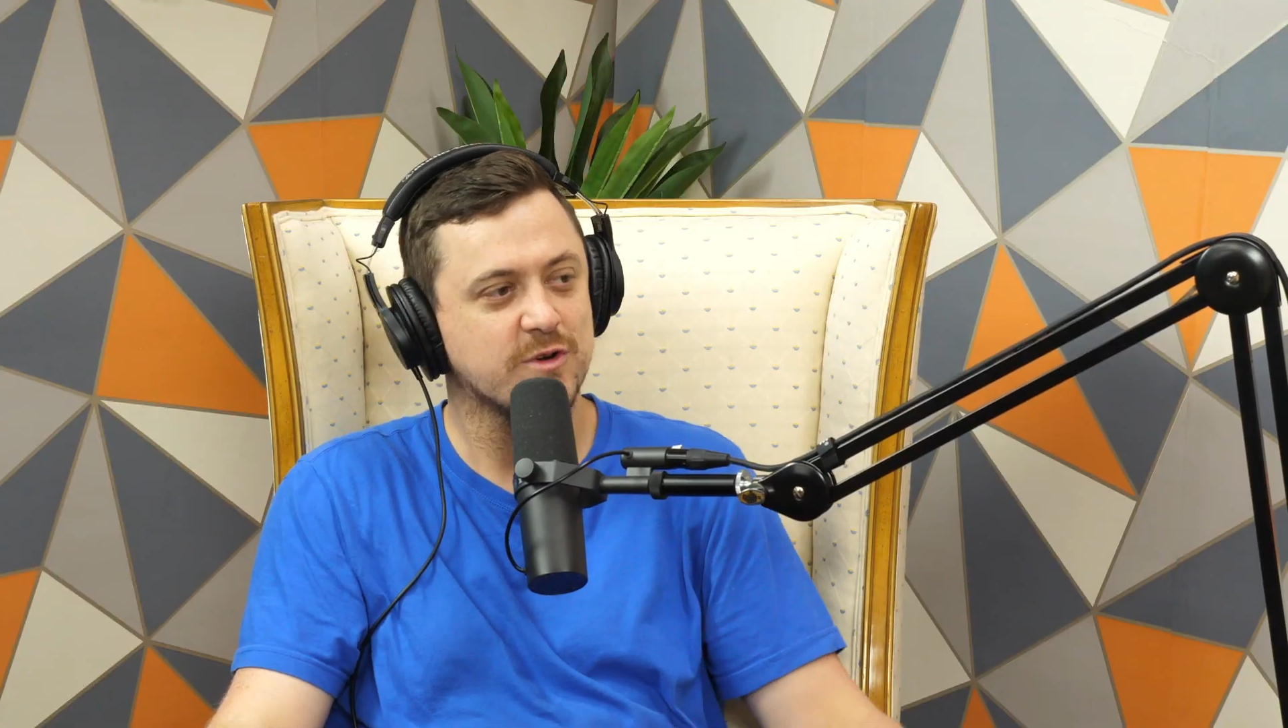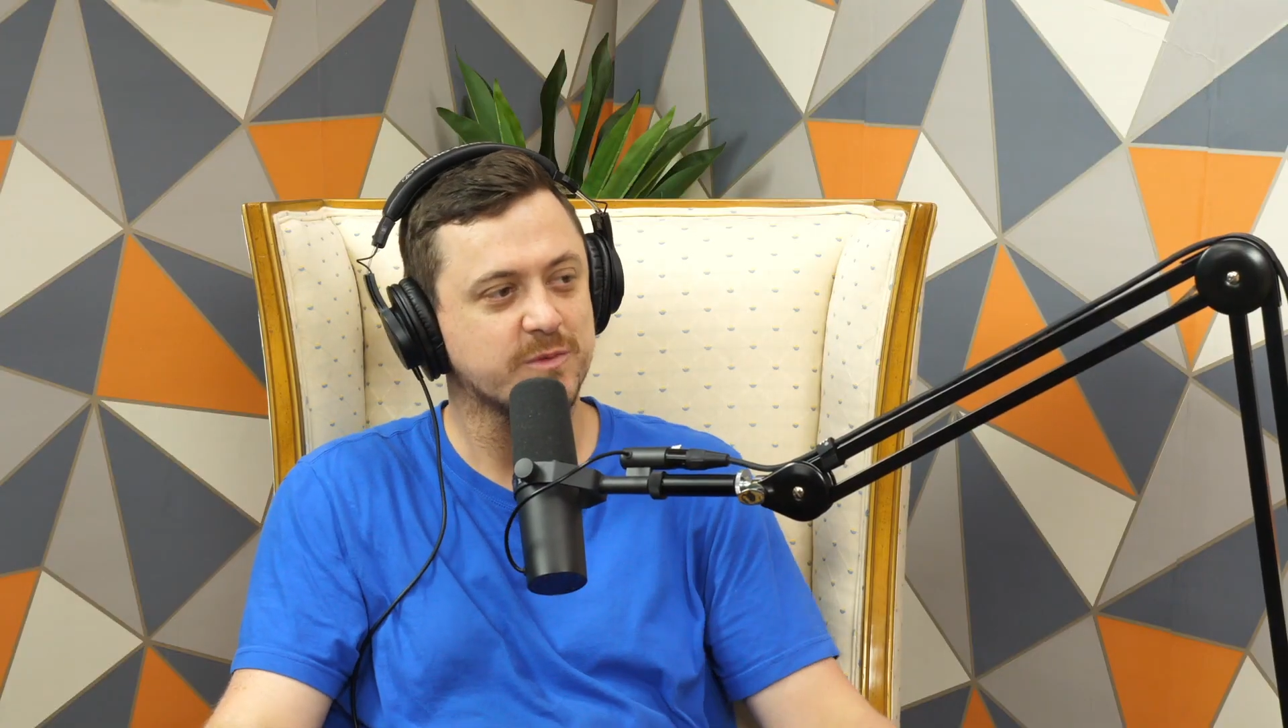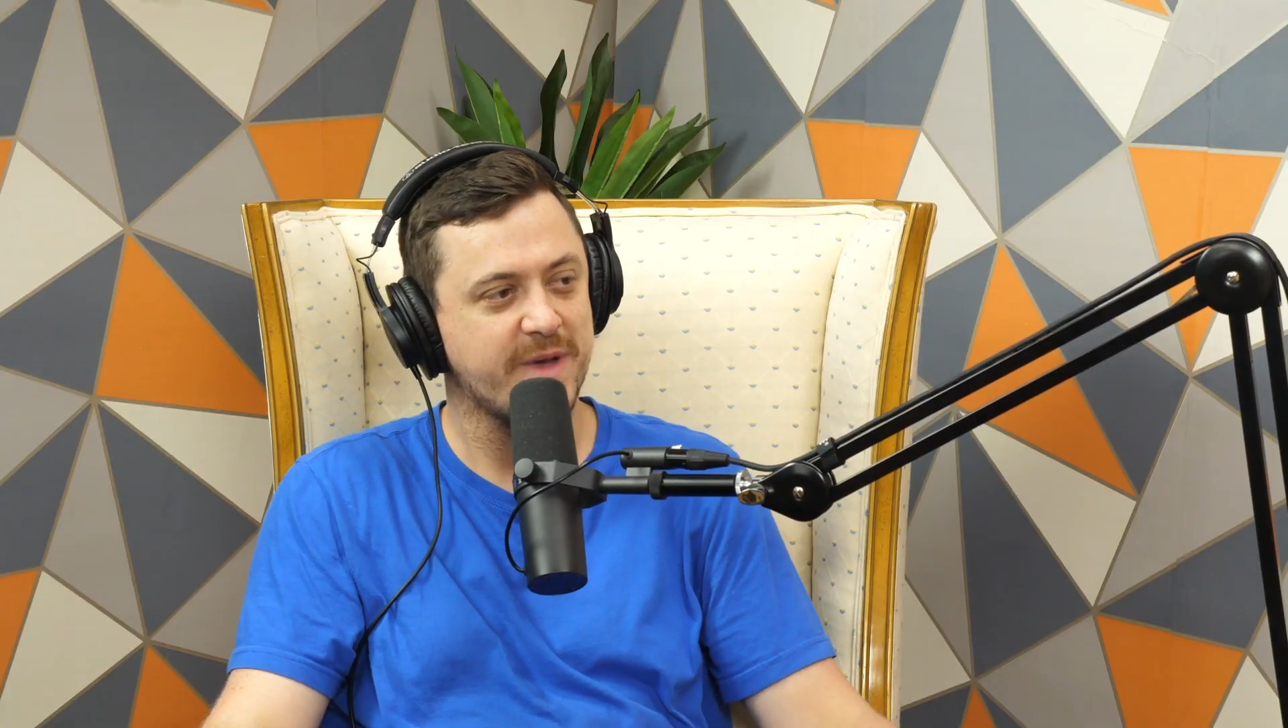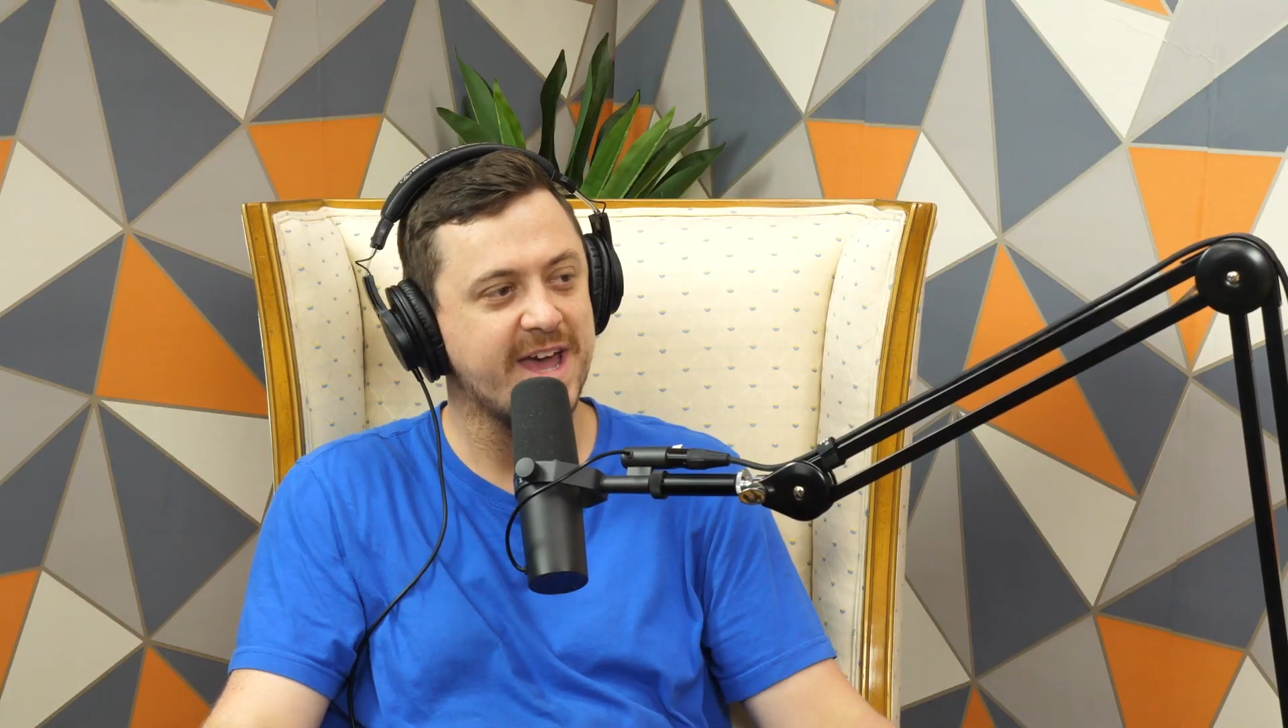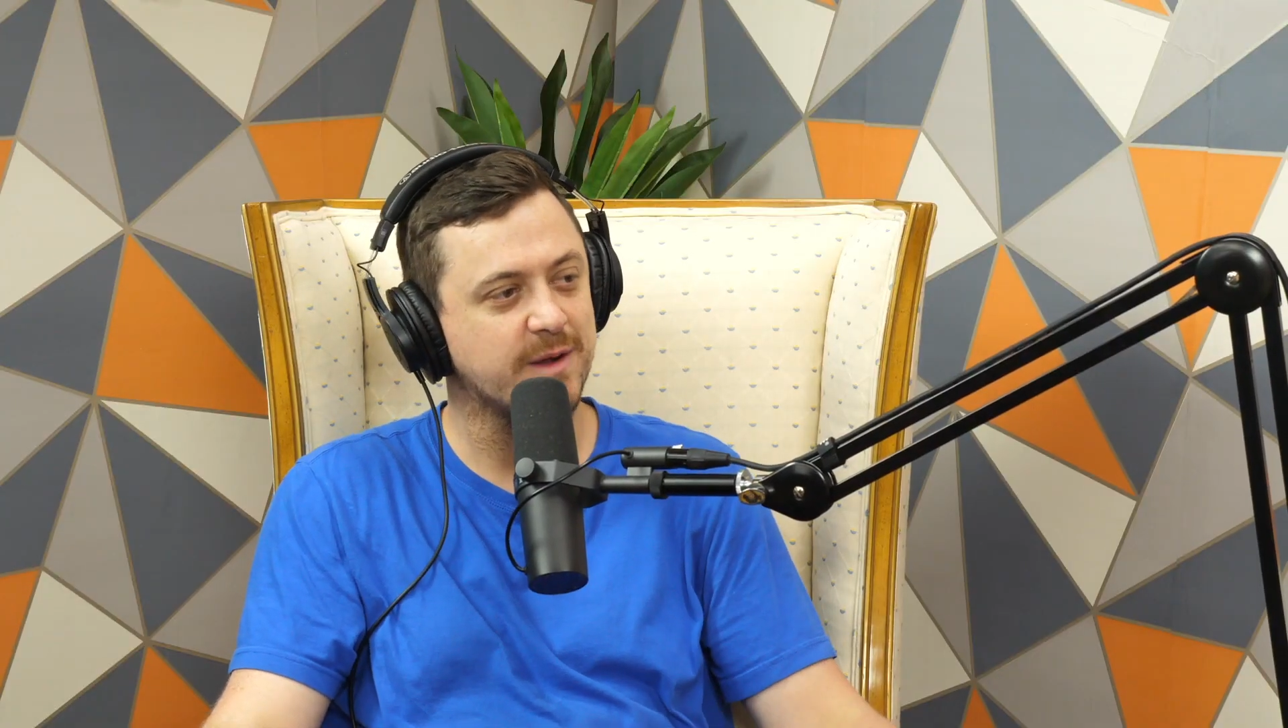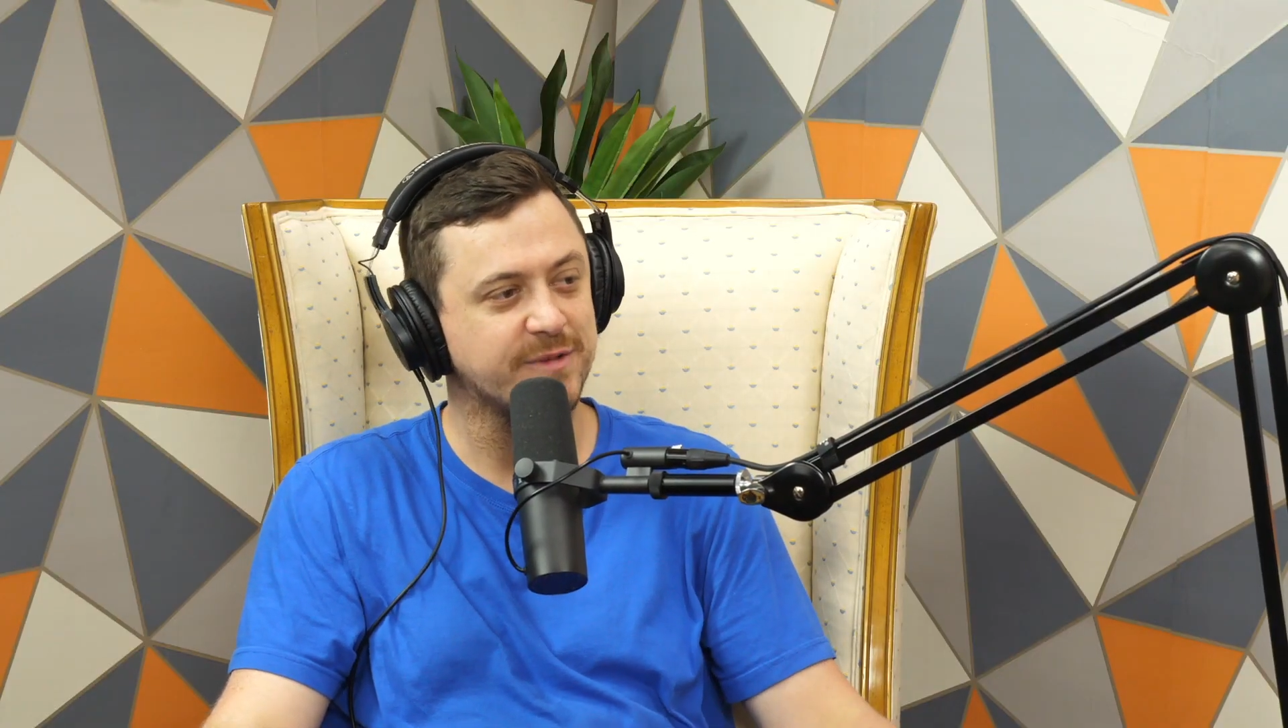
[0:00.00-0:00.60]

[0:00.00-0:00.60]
work better,